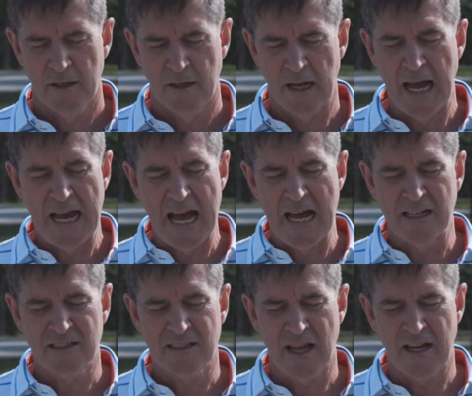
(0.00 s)
And I
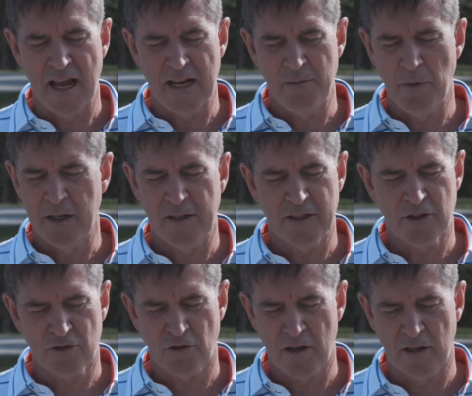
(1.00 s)
ask that anybody that's
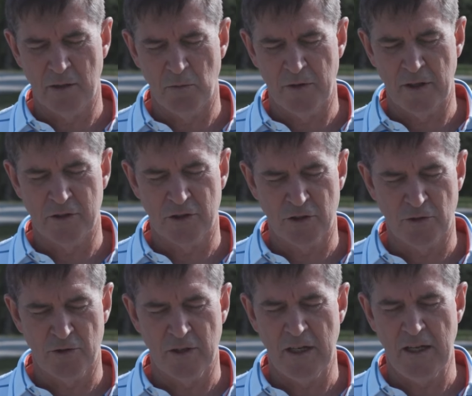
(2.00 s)
struggling with
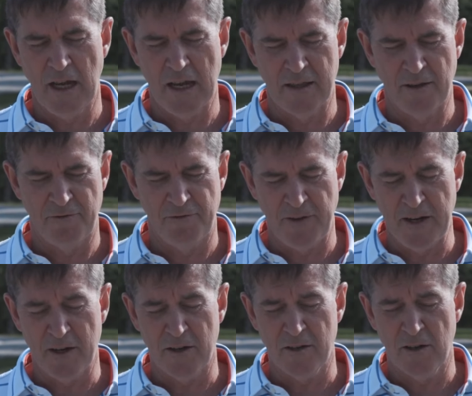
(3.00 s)
uncertainty and the
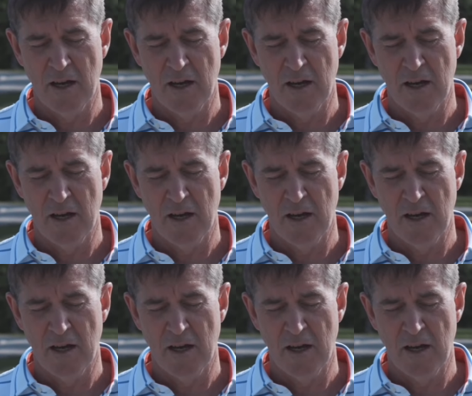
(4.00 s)
fear